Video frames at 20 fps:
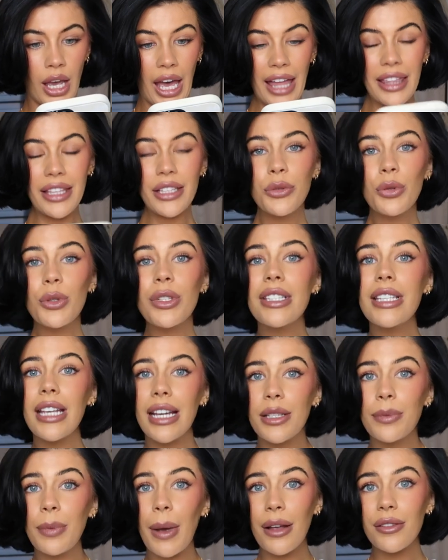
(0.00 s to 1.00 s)
and this was
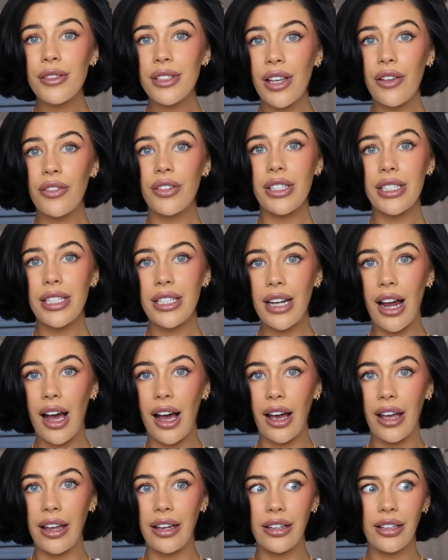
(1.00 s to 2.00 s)

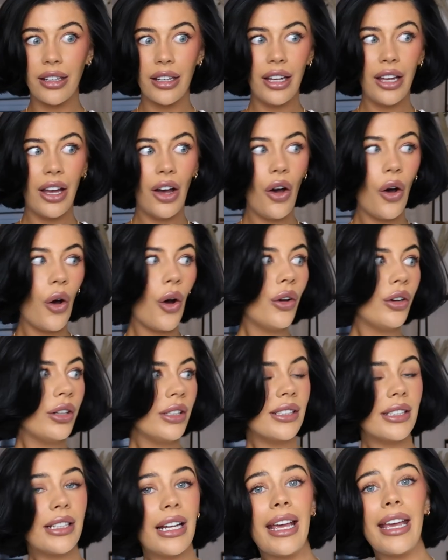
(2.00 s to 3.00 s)
£6.79.
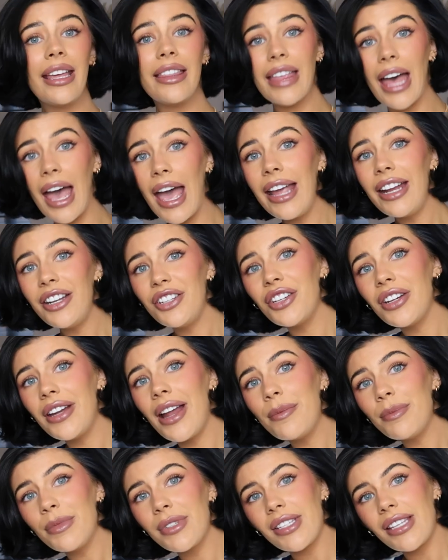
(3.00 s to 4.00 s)
Honestly, the
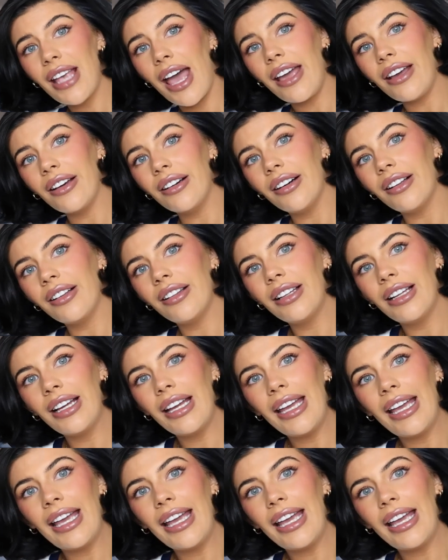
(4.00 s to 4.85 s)
H&M sale